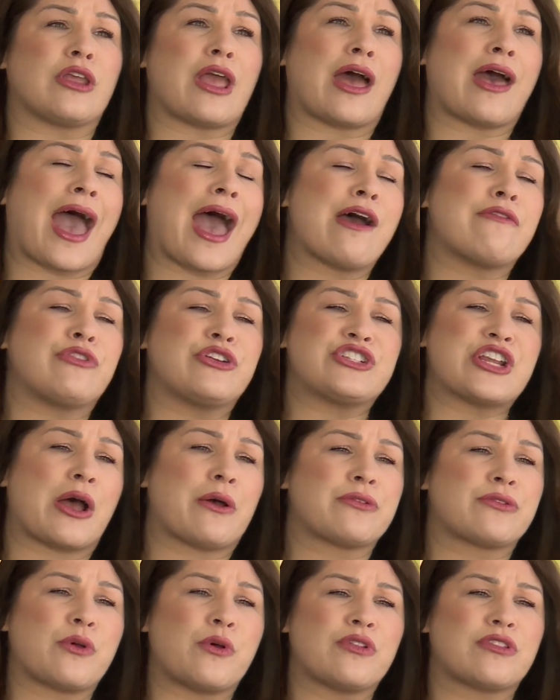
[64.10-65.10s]
average
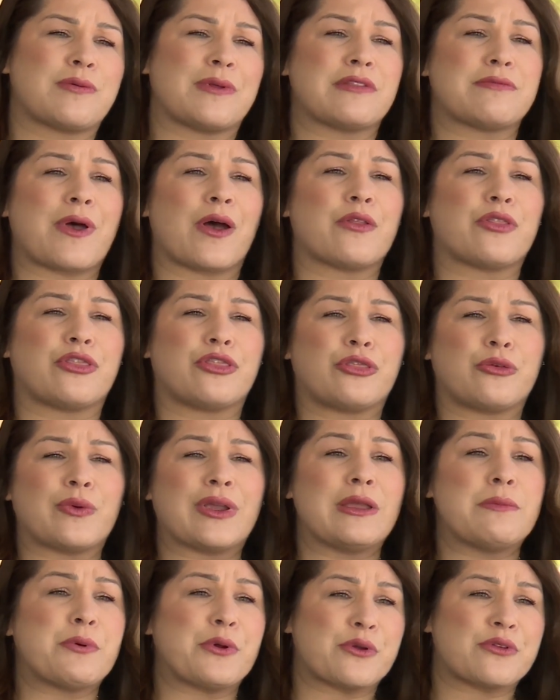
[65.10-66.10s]
household spends about
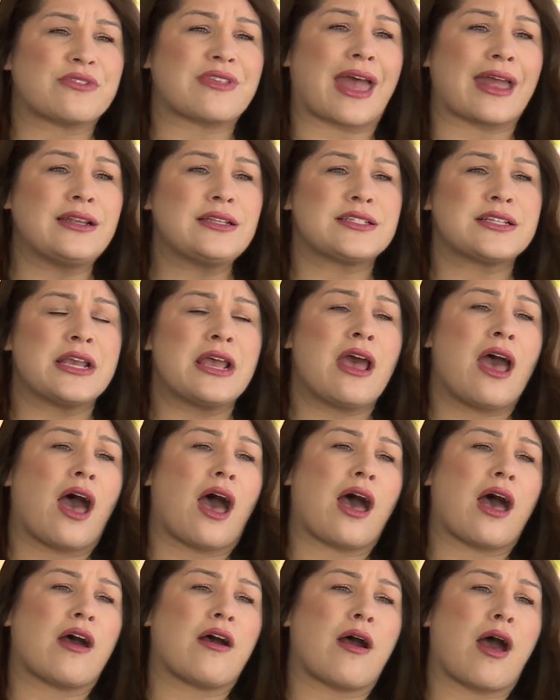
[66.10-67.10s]
3%
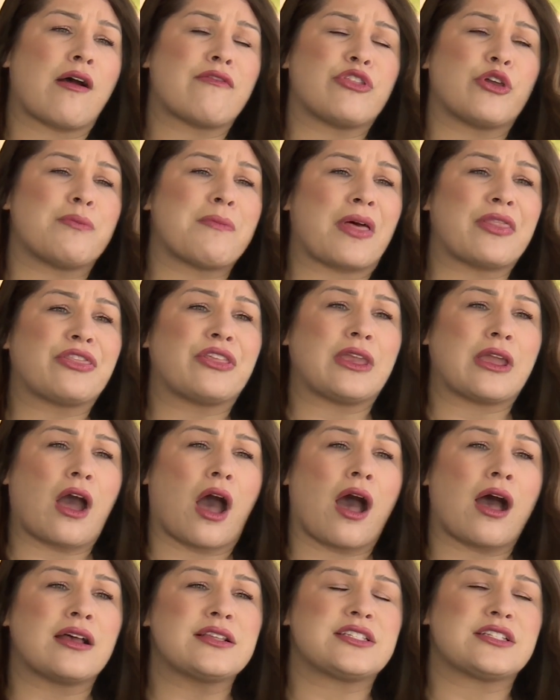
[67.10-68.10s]
uh, of their monthly
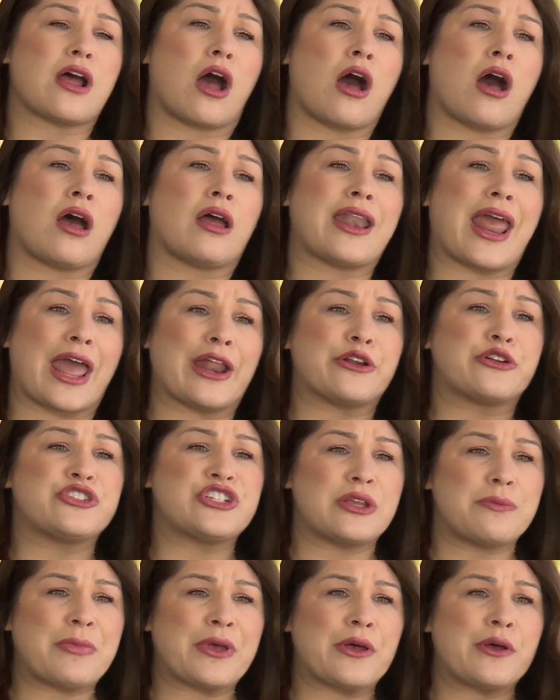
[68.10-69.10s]
cost on
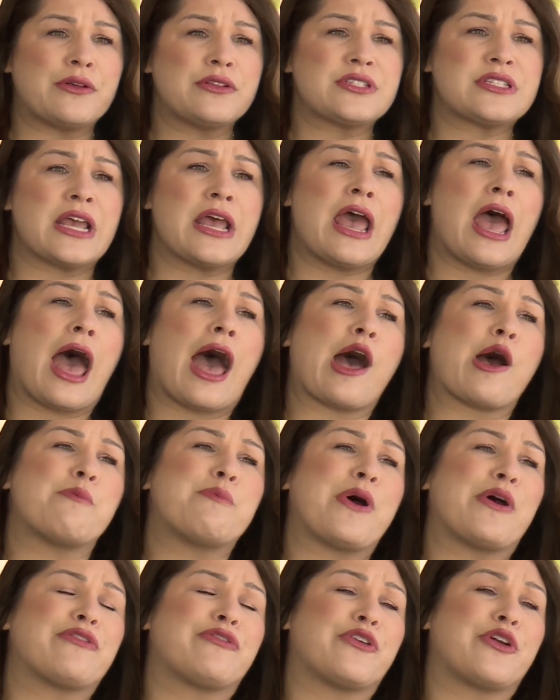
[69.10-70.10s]
energy bills.
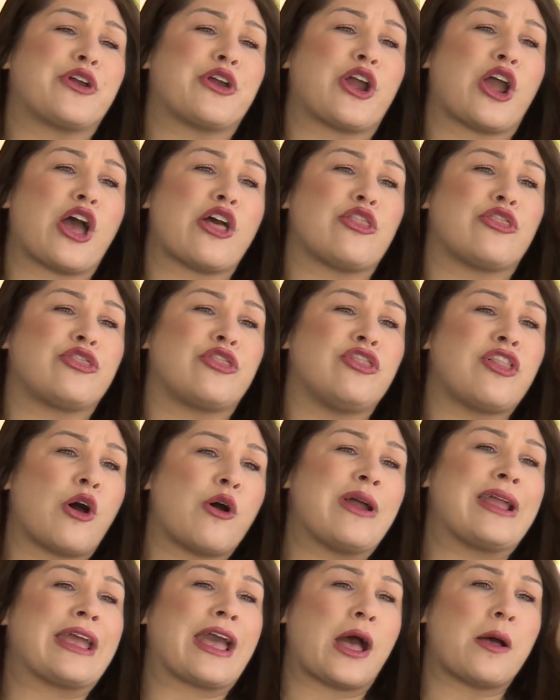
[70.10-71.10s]
Uh, but for
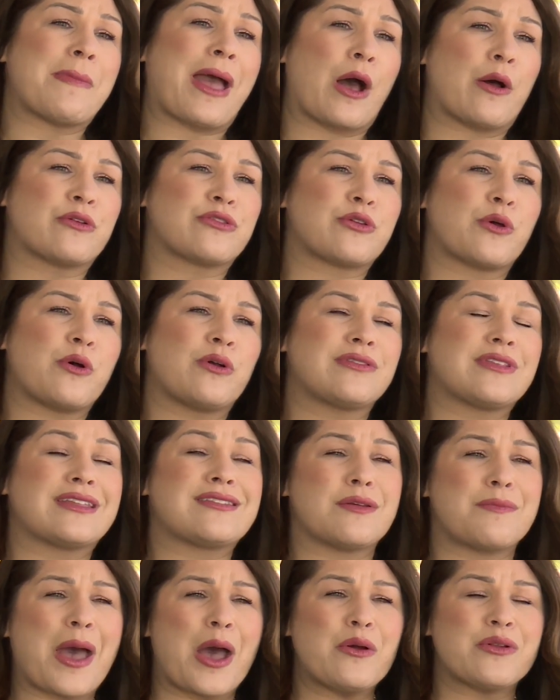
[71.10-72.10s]
low income households,
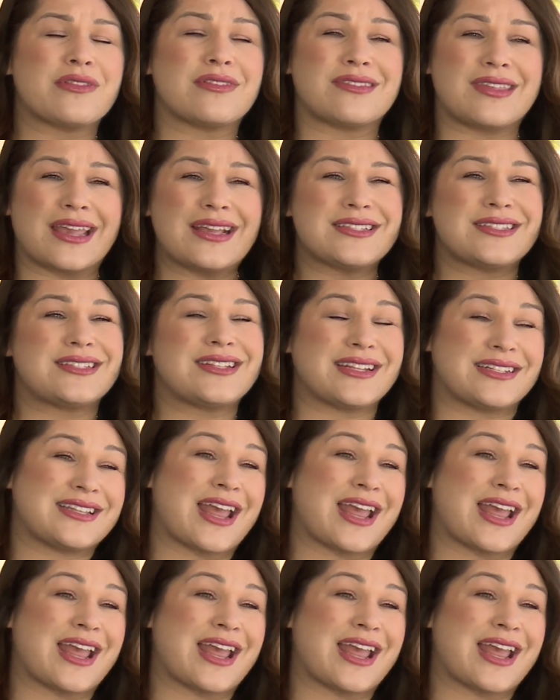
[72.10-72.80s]
it's about 6 to